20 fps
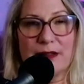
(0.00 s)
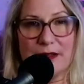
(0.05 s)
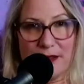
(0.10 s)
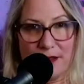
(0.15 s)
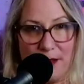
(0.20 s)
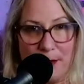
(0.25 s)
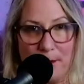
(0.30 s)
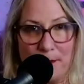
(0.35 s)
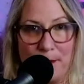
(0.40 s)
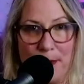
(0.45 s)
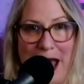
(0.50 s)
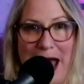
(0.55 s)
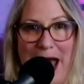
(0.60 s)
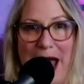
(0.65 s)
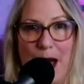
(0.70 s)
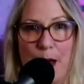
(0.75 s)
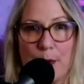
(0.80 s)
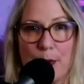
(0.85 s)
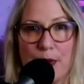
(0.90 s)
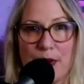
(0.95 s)
the
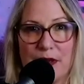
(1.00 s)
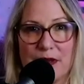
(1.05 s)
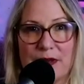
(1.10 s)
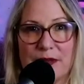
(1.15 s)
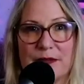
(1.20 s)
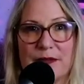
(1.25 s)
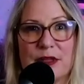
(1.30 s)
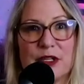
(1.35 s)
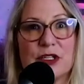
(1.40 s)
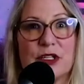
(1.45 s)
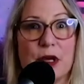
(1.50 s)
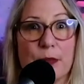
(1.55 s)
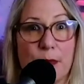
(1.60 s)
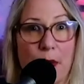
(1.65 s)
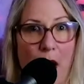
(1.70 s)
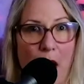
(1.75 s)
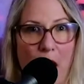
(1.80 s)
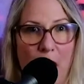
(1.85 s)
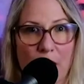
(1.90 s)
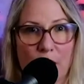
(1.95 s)
map, the
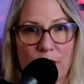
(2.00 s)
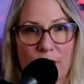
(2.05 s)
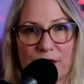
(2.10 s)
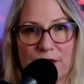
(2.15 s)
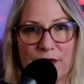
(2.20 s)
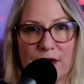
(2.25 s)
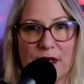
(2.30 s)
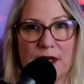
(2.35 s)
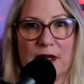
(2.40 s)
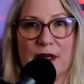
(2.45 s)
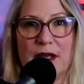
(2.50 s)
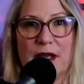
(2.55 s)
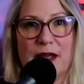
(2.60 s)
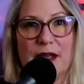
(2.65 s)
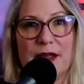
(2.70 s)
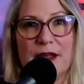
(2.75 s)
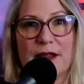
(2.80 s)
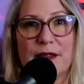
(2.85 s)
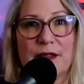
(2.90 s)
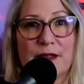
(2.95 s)
topography,
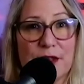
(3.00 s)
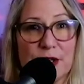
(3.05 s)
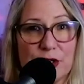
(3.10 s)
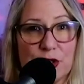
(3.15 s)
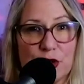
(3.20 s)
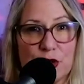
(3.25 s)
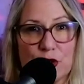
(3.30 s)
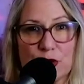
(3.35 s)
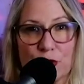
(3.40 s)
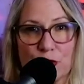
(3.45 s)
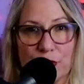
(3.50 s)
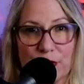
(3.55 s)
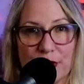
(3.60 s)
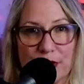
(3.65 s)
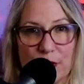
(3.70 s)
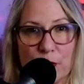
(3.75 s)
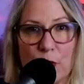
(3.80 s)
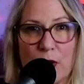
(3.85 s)
the journey.